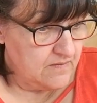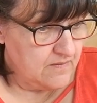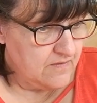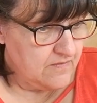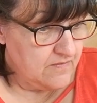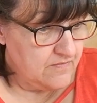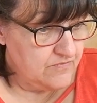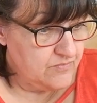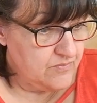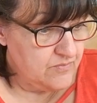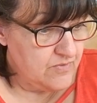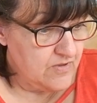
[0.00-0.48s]

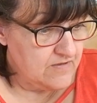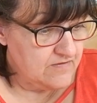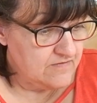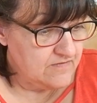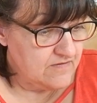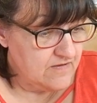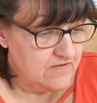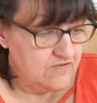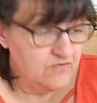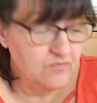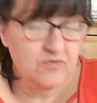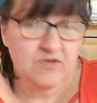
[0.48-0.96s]
as well. It's
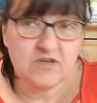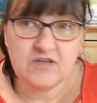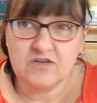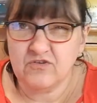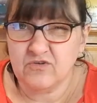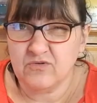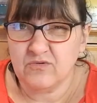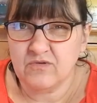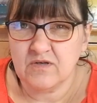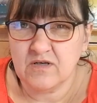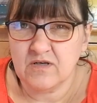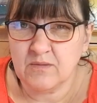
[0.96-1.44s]
nice when they
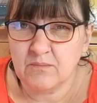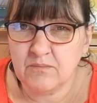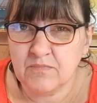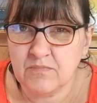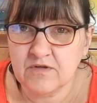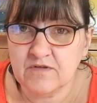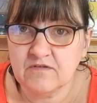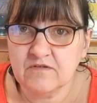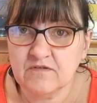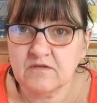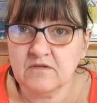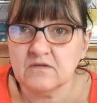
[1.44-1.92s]
do the
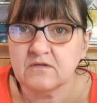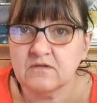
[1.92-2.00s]
numbers.